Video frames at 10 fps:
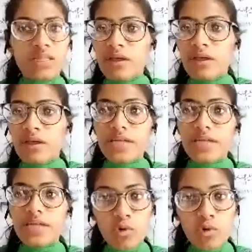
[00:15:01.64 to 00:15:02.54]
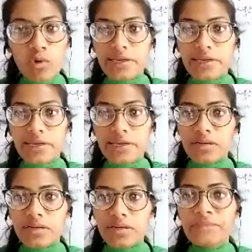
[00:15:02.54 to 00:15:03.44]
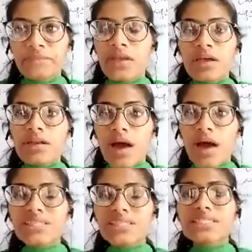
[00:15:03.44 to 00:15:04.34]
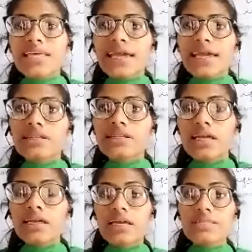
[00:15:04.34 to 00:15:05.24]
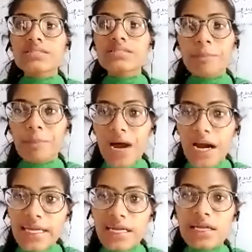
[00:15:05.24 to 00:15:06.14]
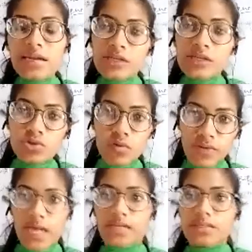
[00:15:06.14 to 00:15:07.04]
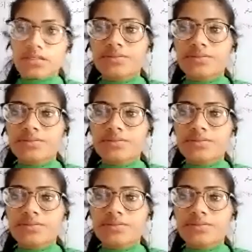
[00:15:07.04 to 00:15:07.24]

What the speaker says: the electromagnetic spectrum. Now the second thing is the particle nature of light,